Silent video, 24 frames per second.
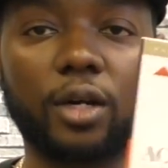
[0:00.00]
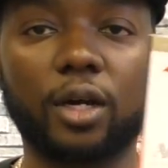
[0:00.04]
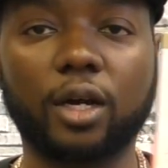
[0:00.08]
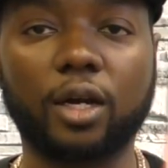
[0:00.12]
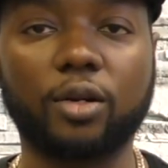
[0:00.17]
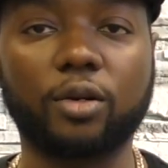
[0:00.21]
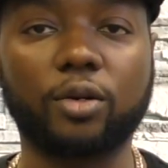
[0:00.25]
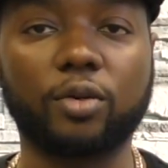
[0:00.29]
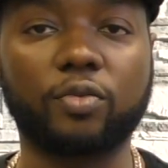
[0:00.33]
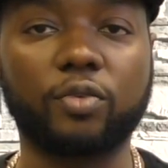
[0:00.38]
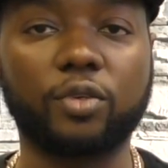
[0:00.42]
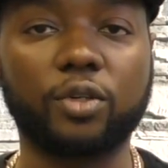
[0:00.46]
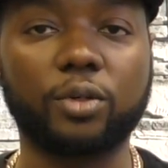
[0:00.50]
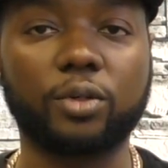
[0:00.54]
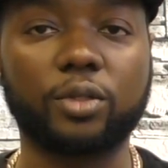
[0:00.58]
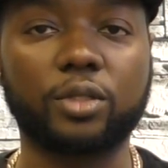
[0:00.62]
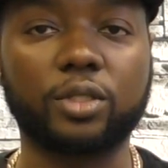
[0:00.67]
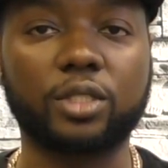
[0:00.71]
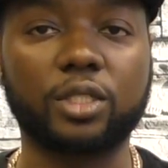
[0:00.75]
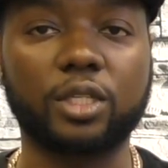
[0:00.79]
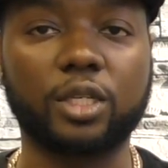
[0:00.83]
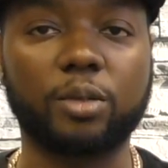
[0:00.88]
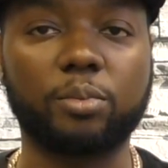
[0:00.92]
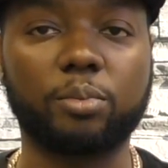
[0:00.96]
I don't know if you can
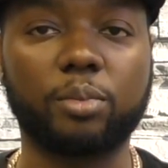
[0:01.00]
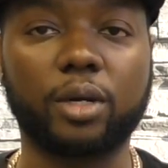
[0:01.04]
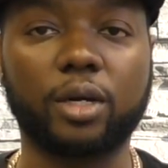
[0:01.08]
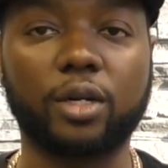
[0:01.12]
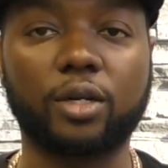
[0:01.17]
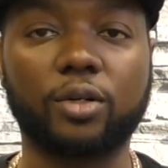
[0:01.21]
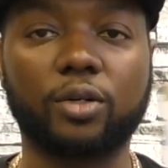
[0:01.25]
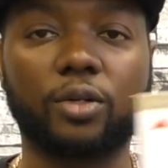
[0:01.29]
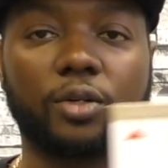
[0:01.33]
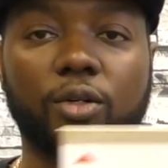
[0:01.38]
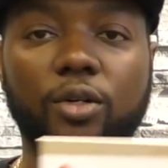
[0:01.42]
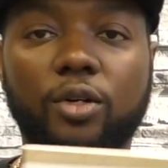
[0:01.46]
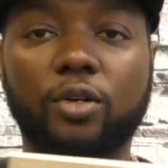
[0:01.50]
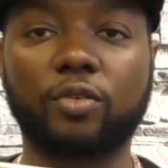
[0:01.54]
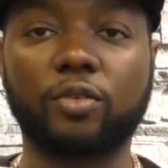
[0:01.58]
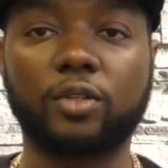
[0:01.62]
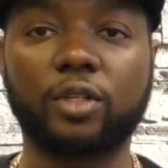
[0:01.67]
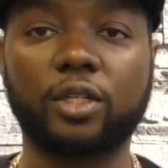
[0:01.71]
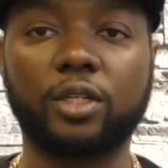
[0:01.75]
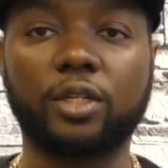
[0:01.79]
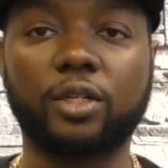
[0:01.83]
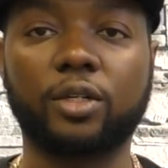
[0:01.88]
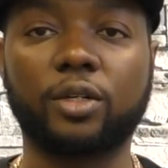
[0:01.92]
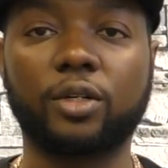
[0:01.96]
see it better over
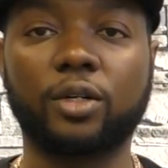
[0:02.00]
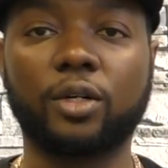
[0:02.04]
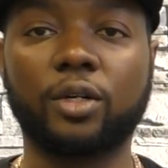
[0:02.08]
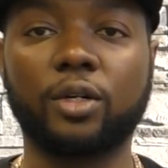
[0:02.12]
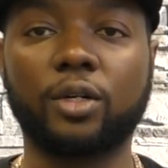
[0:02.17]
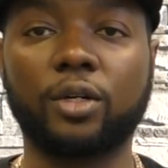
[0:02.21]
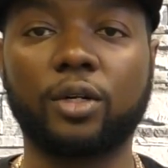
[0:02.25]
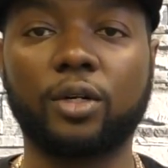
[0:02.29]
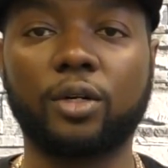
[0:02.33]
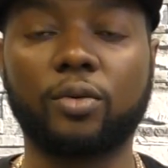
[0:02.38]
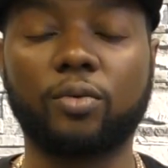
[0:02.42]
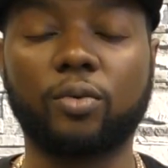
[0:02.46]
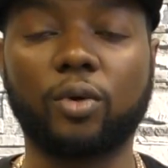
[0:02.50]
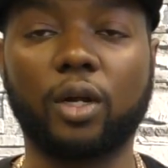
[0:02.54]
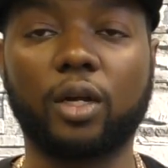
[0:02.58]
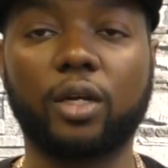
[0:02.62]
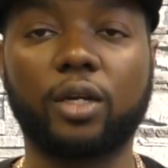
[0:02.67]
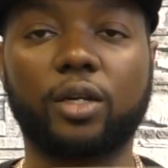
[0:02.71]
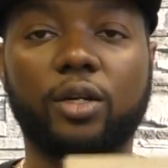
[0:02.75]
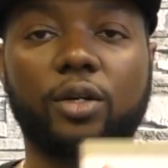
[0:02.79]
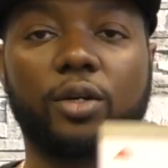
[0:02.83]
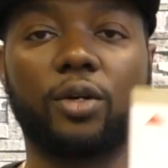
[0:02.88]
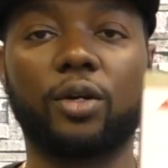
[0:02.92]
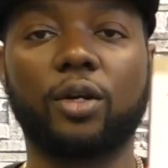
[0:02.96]
here, right
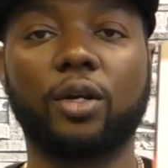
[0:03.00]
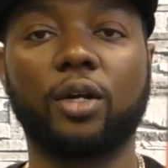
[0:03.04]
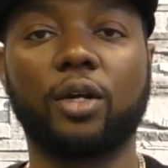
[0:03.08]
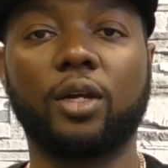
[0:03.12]
here.